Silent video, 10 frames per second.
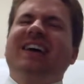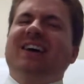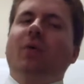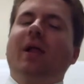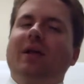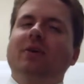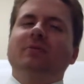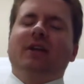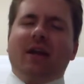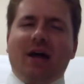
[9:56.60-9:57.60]
while I
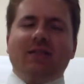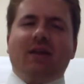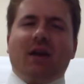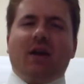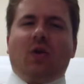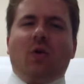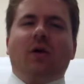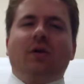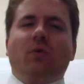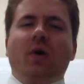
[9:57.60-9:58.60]
don't deny that
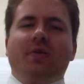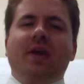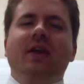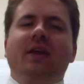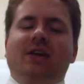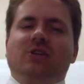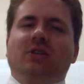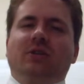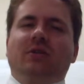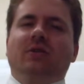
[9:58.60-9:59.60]
inequality within a
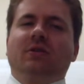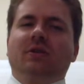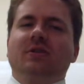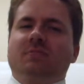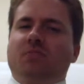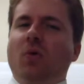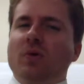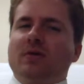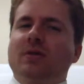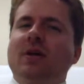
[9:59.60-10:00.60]
nation is
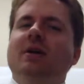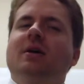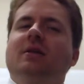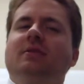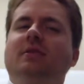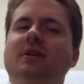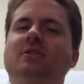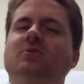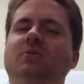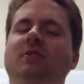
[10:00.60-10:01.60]
important, this
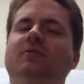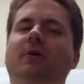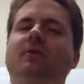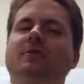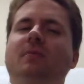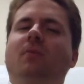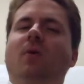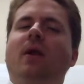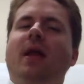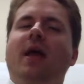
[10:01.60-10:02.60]
is really focusing
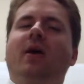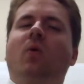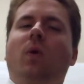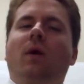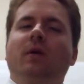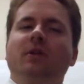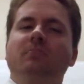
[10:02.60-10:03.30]
more on inequality